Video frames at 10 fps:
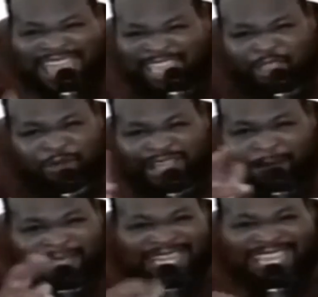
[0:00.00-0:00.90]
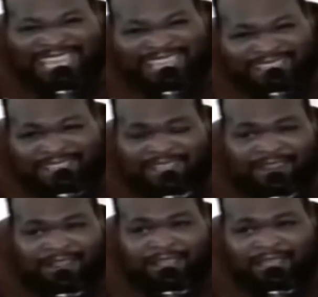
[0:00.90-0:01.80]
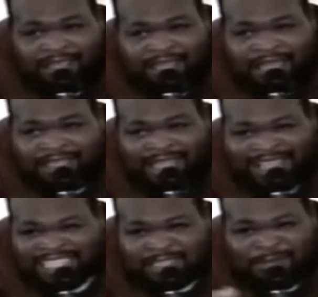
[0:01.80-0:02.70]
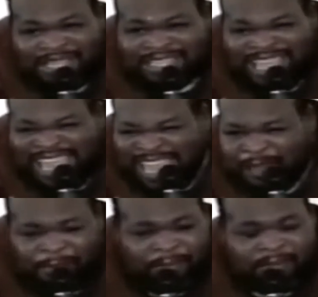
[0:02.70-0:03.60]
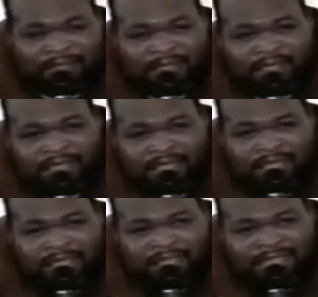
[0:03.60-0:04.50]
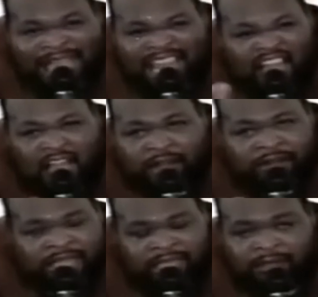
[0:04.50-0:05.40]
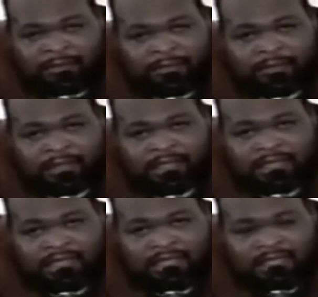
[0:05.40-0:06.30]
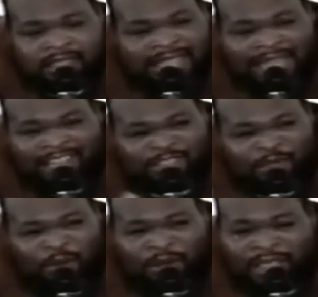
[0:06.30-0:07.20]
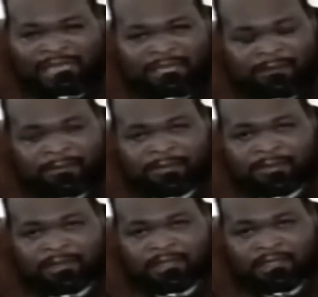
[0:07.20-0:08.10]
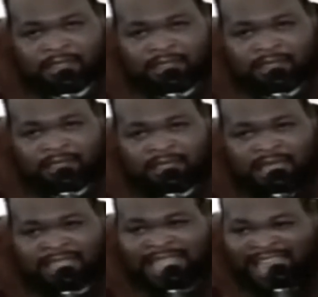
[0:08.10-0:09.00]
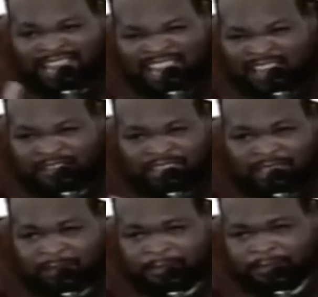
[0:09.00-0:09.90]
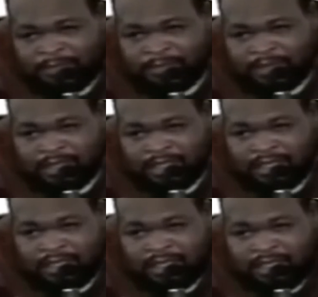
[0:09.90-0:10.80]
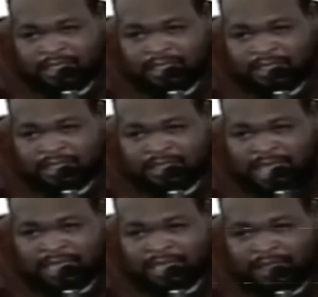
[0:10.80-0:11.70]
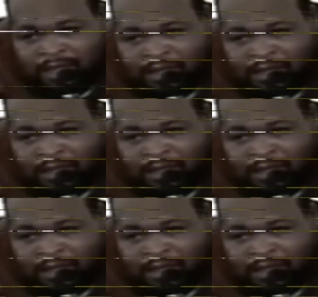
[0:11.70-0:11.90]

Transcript: dare you come in here and not speak to him, and not honor him, and not adore him, and not love him. Thank you,